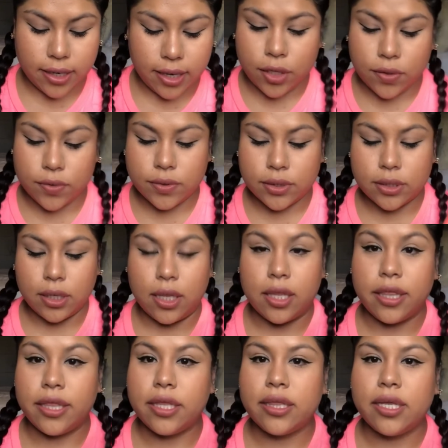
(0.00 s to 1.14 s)
Use
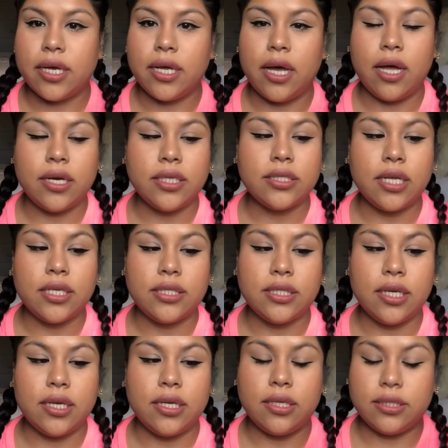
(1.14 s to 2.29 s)
the
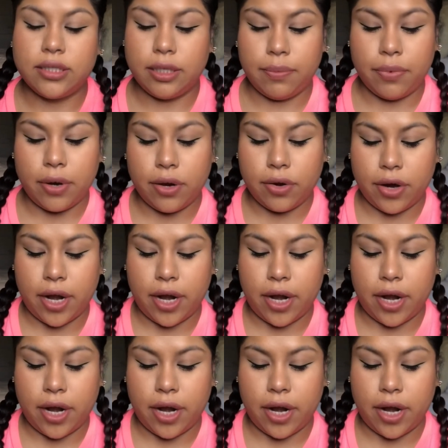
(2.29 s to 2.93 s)
Anastasia Dipbrow